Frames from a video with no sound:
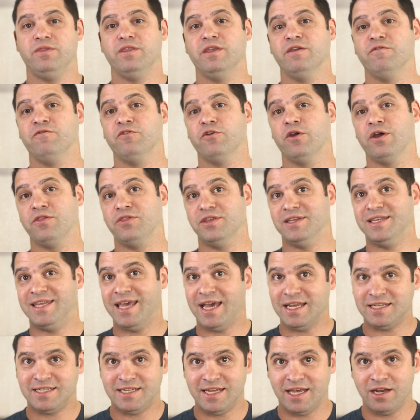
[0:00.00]
If you're at the
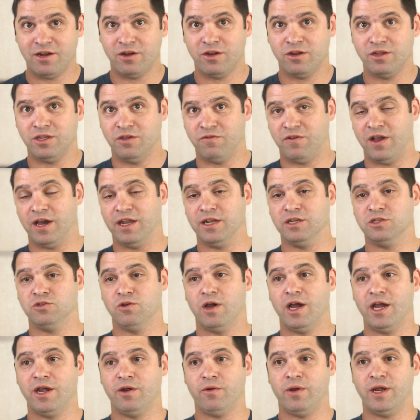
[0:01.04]
test center, you've got a
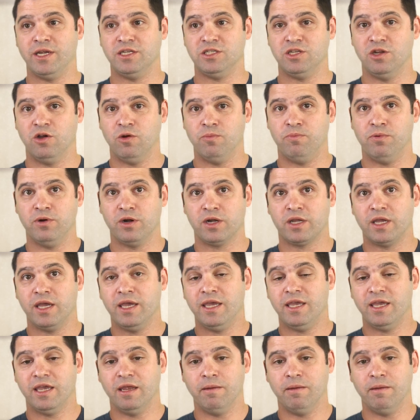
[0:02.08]
dry erase notebook.